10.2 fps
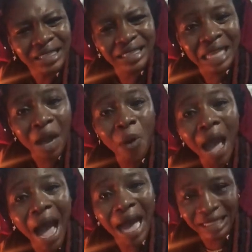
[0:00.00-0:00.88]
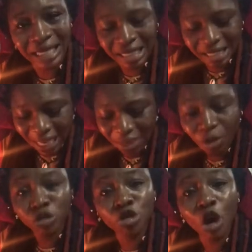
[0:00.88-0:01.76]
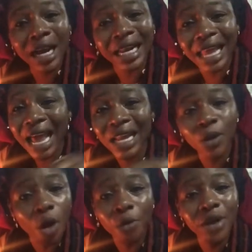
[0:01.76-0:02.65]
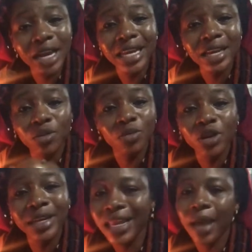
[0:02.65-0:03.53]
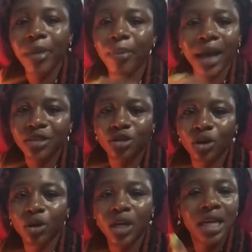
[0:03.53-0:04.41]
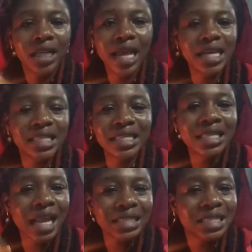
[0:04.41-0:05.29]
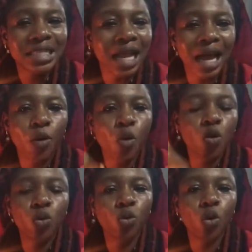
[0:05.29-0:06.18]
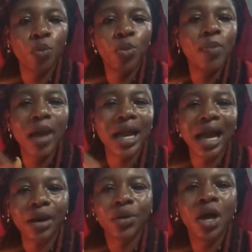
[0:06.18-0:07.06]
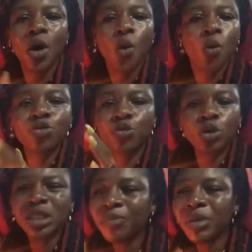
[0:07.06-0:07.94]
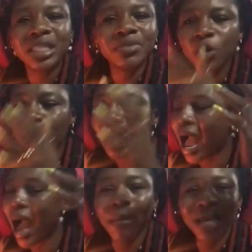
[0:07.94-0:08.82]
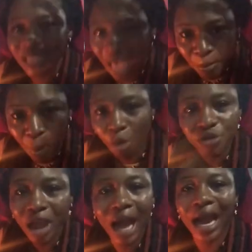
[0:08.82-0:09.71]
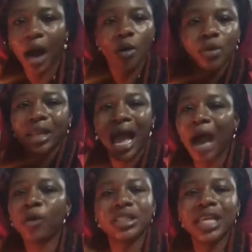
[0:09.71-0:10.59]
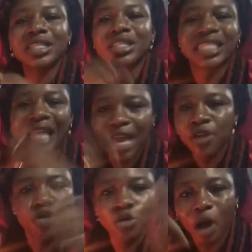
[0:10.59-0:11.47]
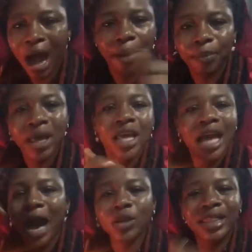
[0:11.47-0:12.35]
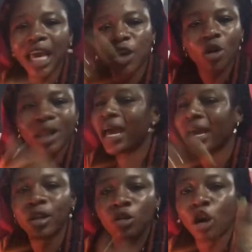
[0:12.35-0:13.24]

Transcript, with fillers: the way Nensano show clearly we reading no dey me pacho there's nothing obi beka only me jimi kra mesan bodi aka ho I will just tie you up I will take your lack